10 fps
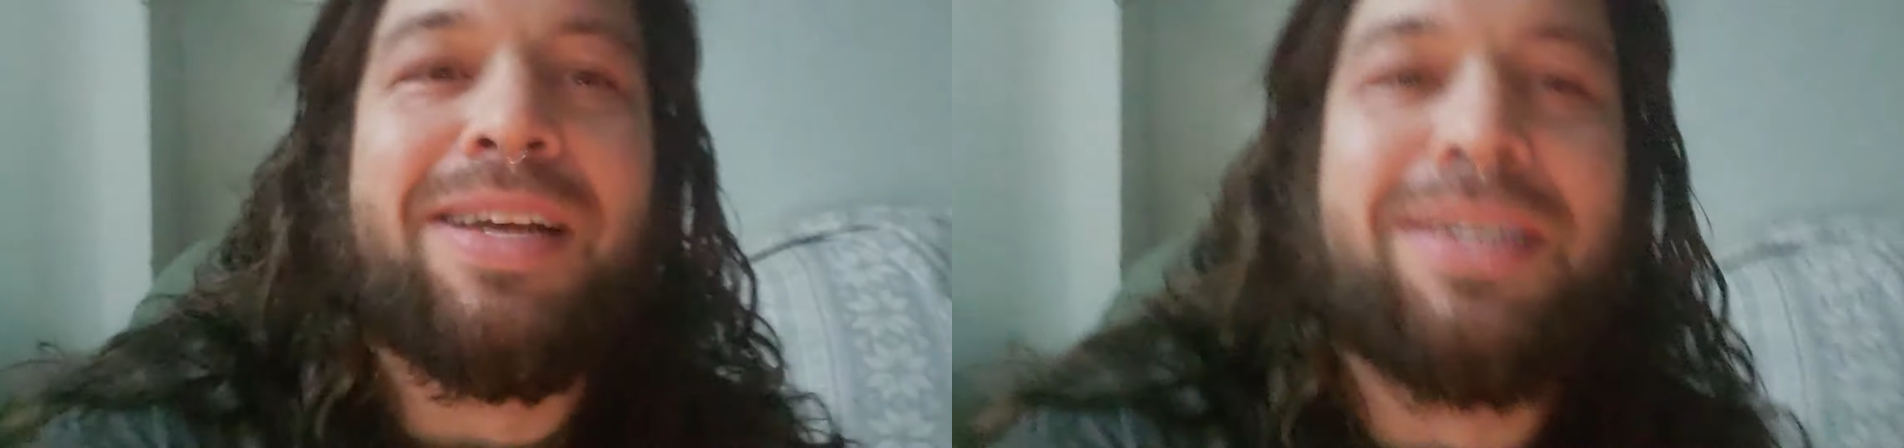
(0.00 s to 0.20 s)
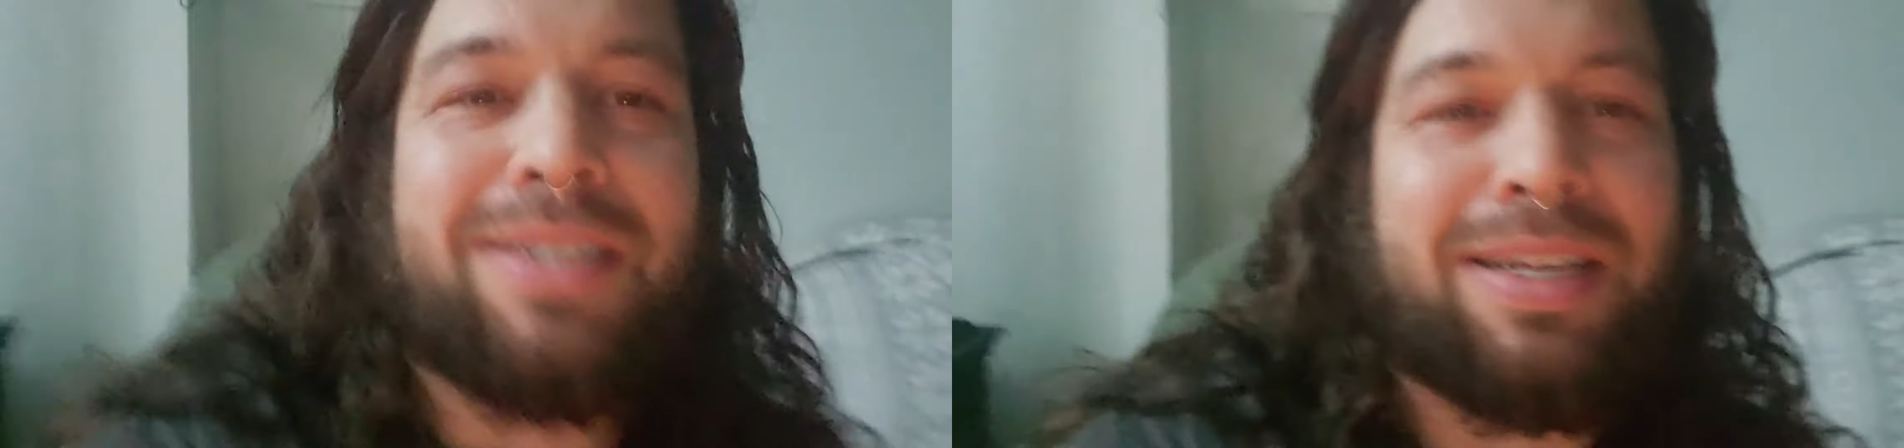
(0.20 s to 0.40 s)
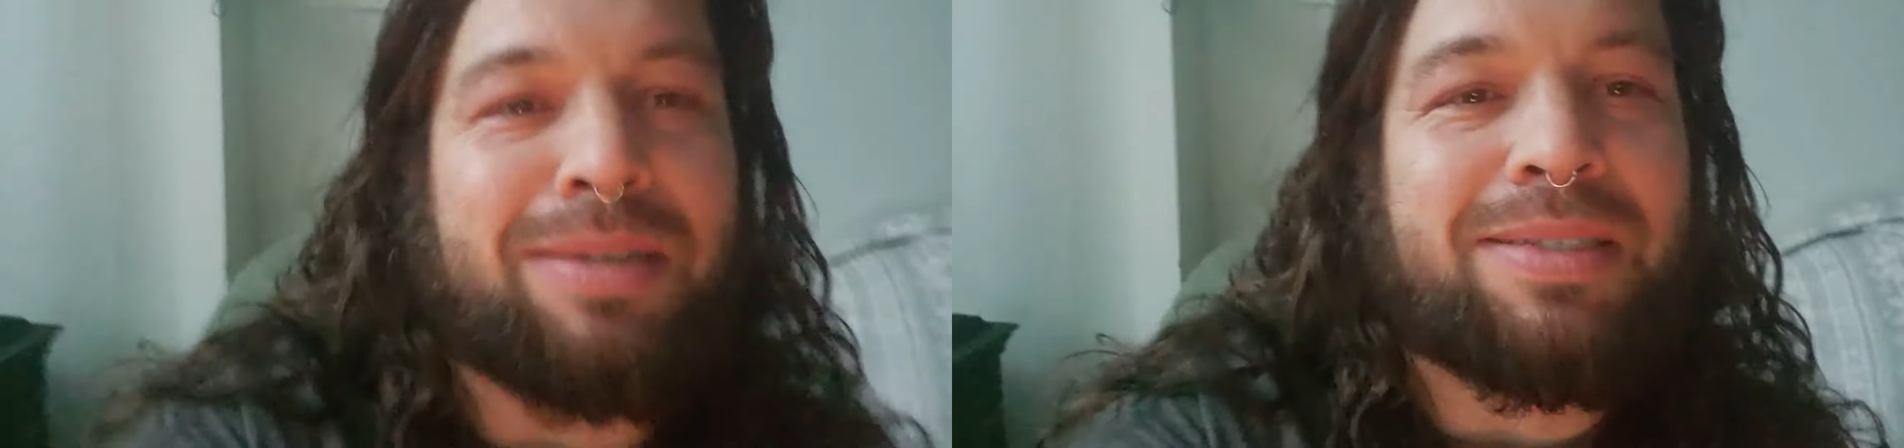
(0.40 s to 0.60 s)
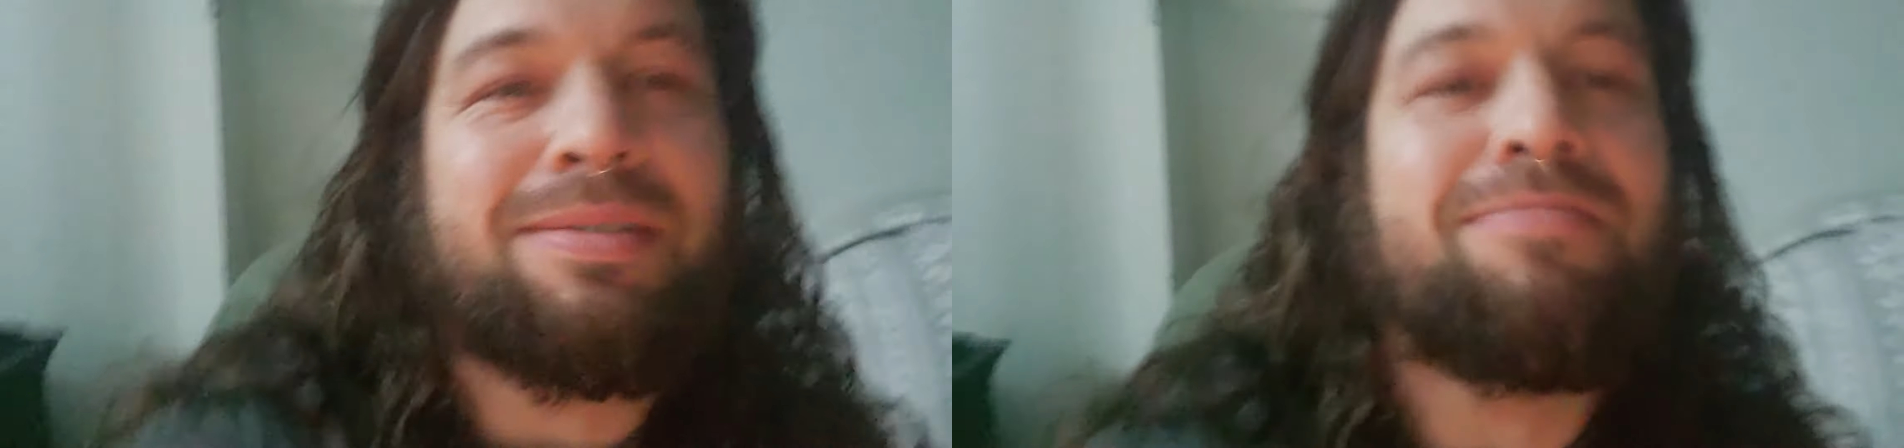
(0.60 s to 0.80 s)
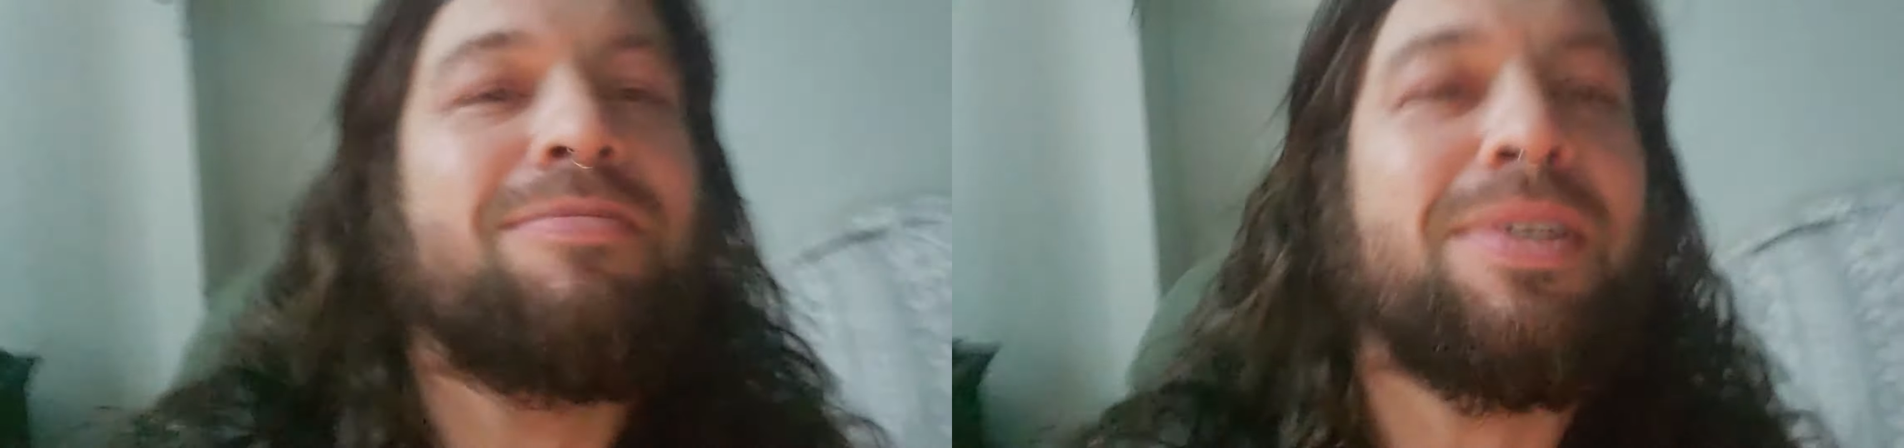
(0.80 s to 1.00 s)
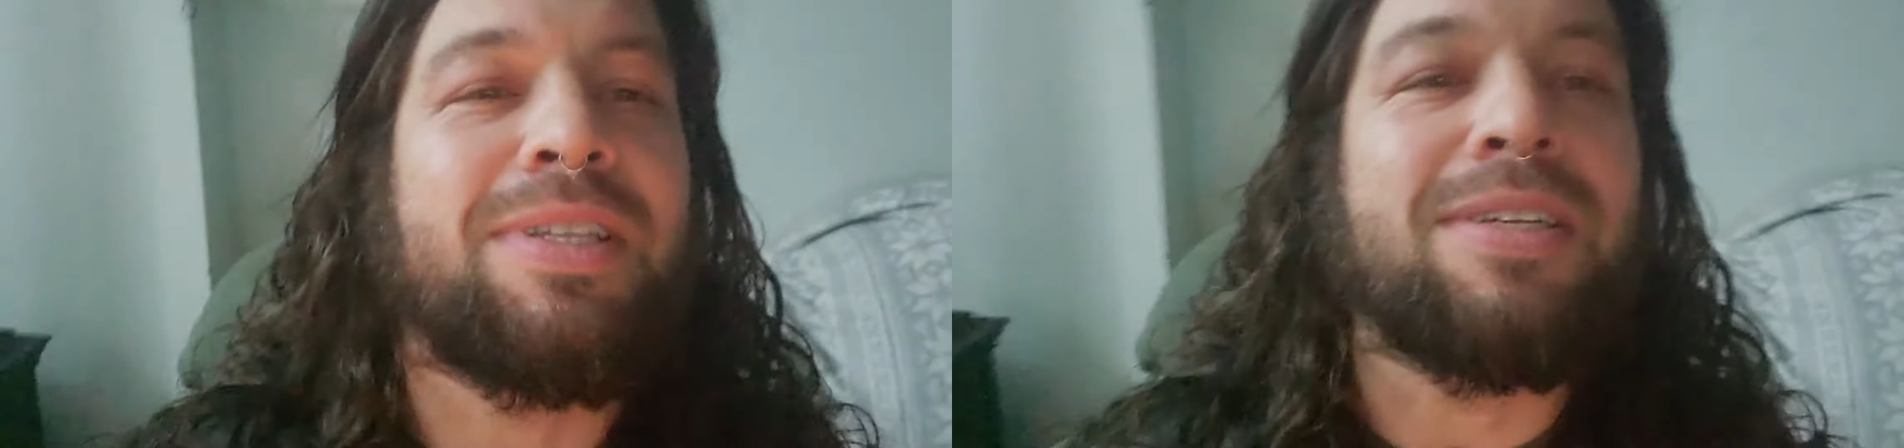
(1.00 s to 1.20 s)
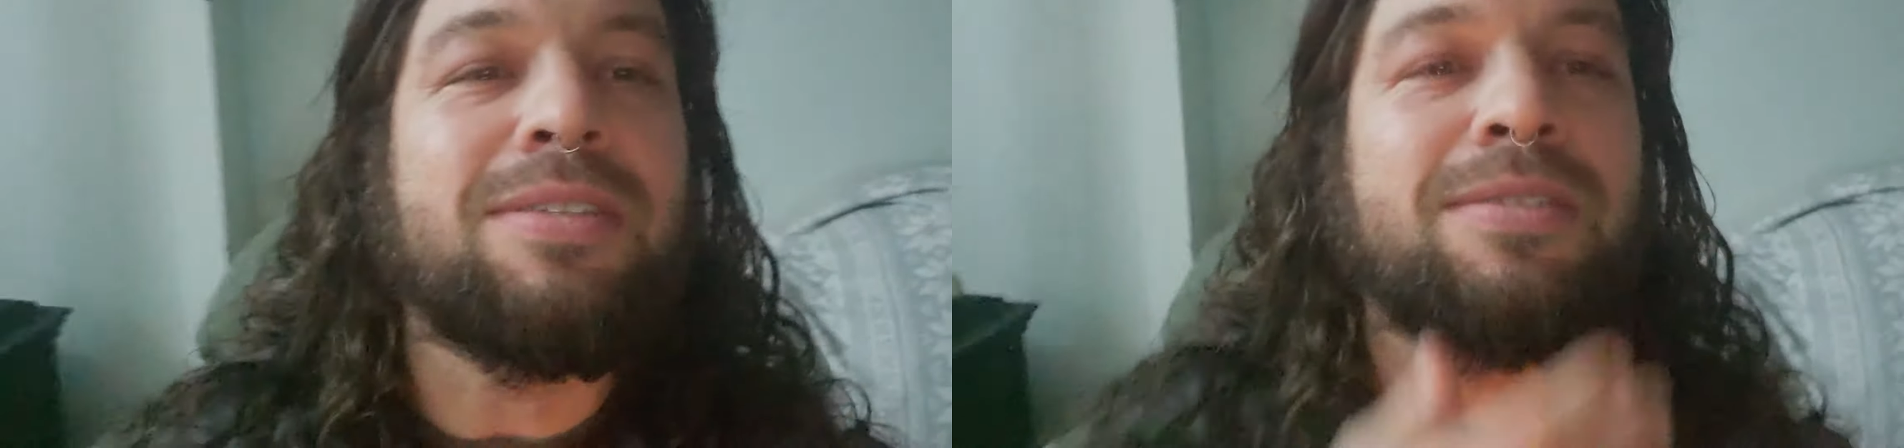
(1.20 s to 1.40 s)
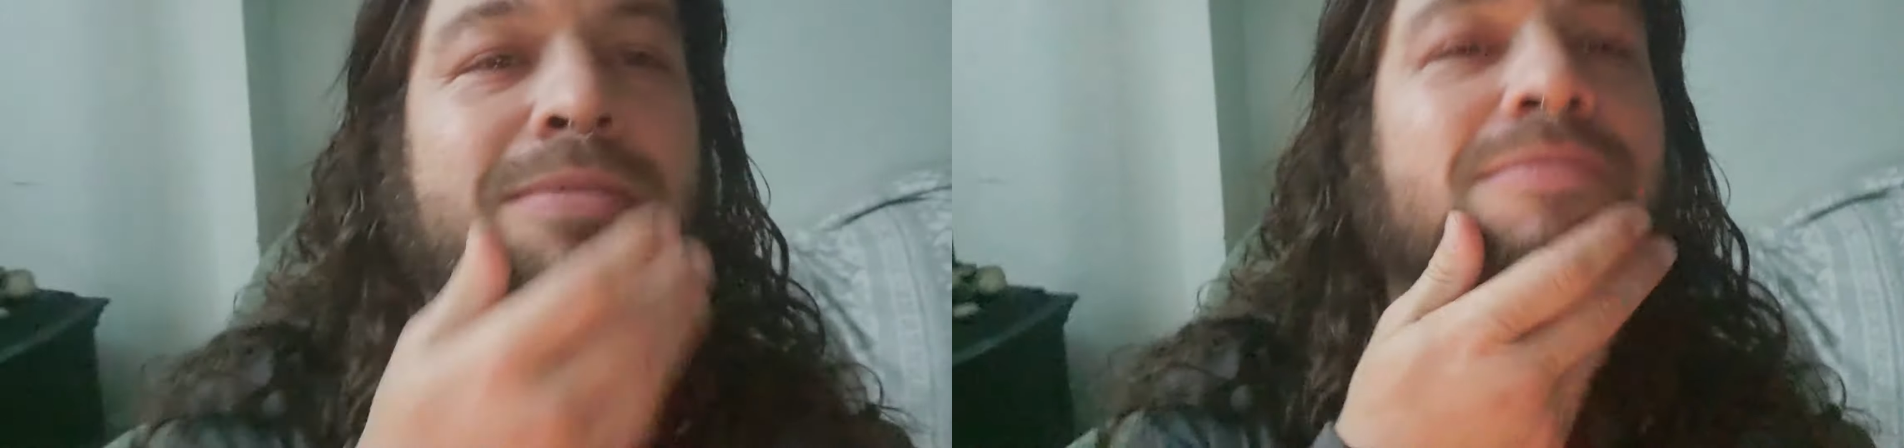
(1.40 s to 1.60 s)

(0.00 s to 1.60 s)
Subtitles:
I just had to look at this.